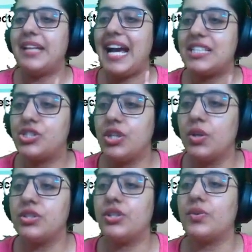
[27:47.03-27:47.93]

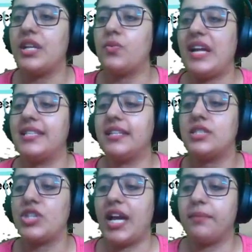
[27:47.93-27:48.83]
Achiont, you can write in the
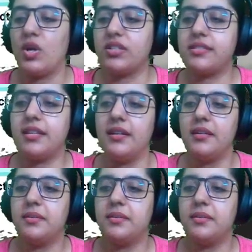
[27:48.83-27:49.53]
chat box here.